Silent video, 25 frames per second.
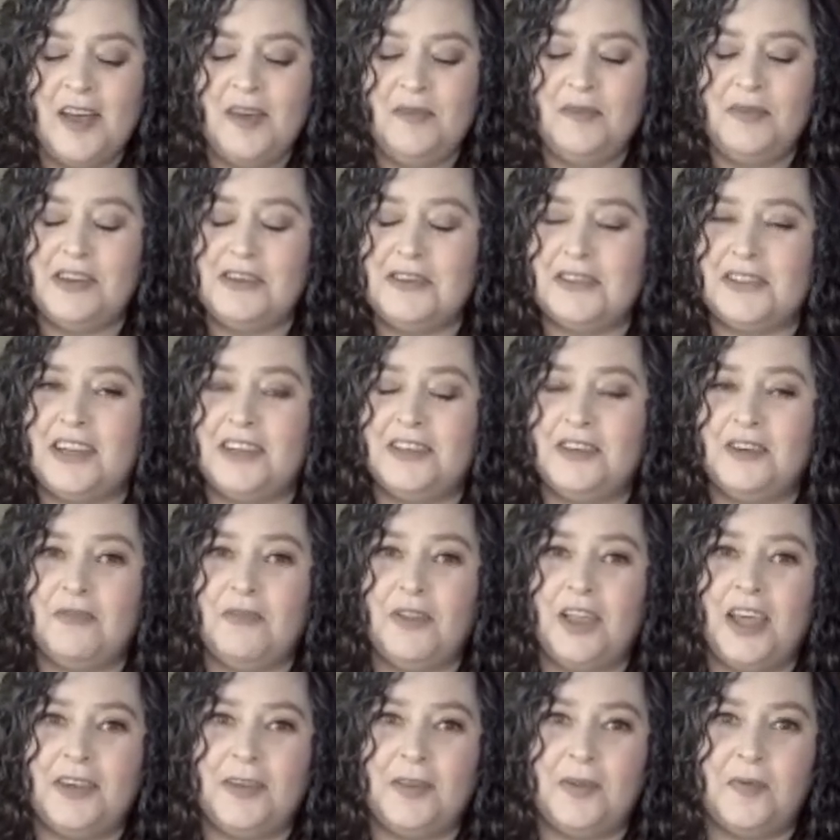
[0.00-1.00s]
because I don't
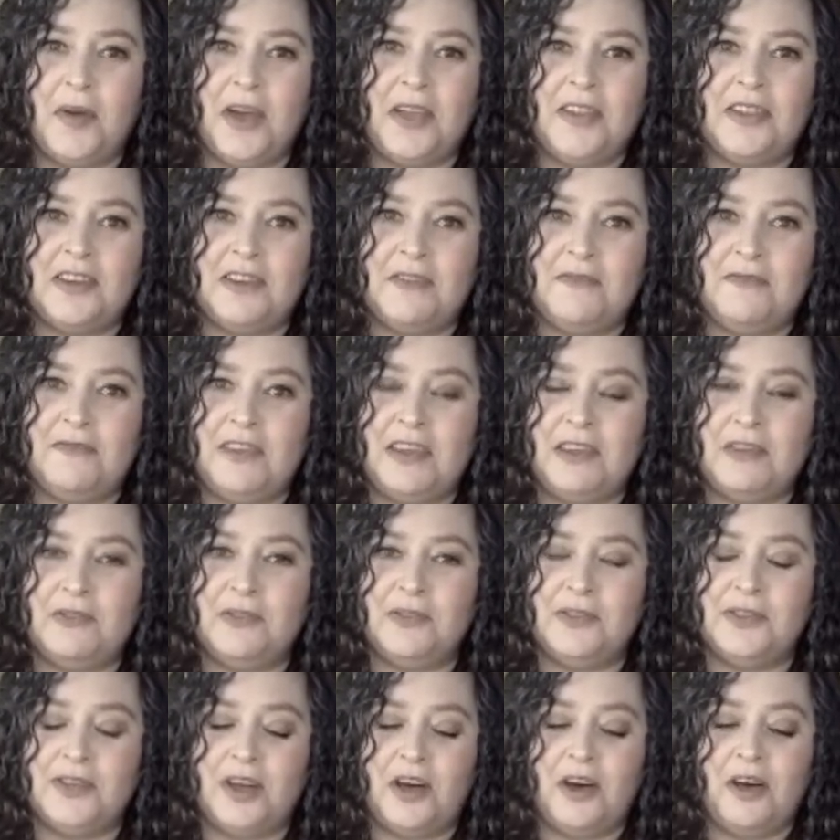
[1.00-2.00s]
like the way that it
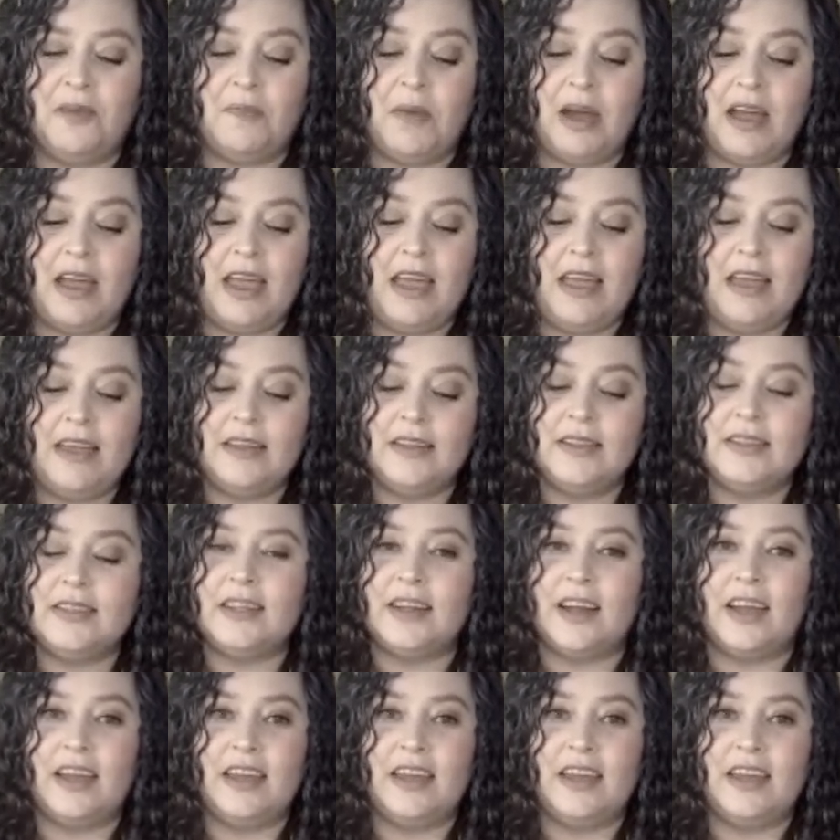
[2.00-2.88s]
feels on my hands, and I